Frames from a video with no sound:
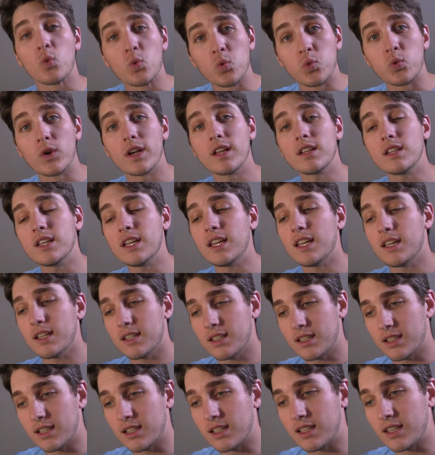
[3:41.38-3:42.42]

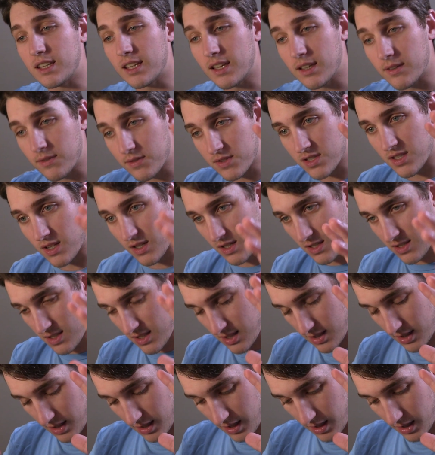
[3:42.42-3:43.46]
really gives
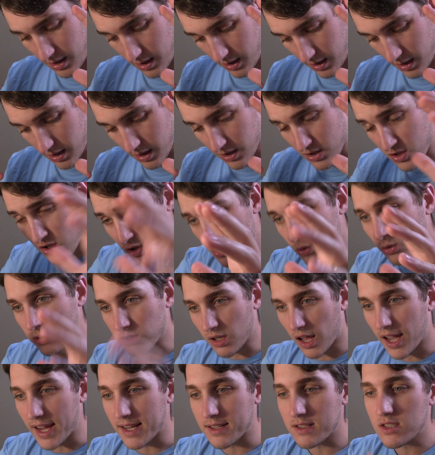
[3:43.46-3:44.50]
us in a new
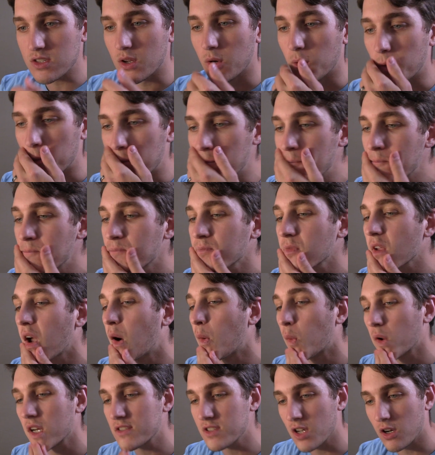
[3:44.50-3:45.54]
light. So I
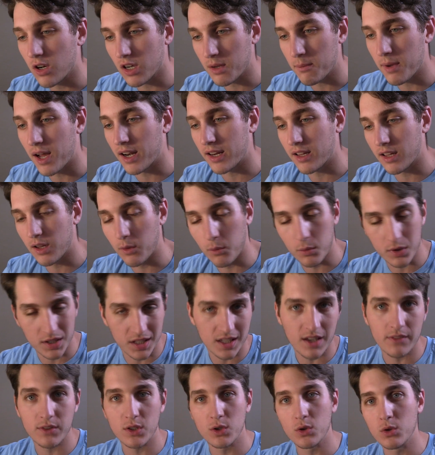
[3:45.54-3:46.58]
want to talk about it, and I'm going
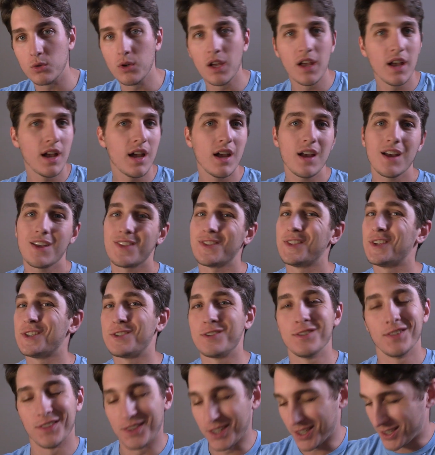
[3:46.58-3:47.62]
to give you the
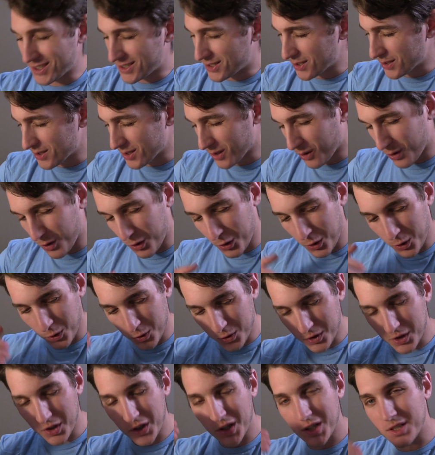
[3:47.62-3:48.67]
good
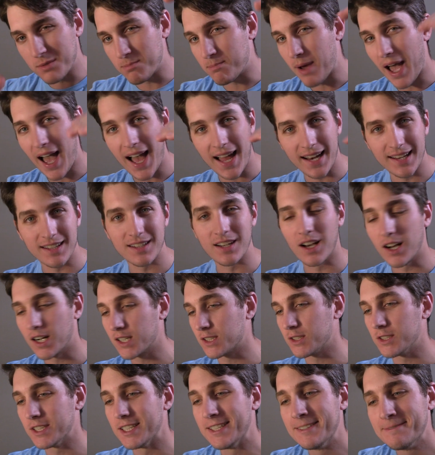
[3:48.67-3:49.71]
old good, bad, and
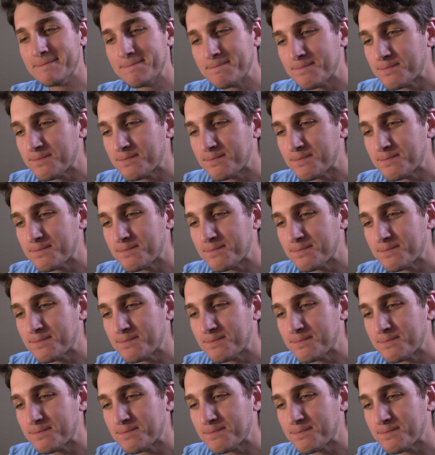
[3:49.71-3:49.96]
ugly.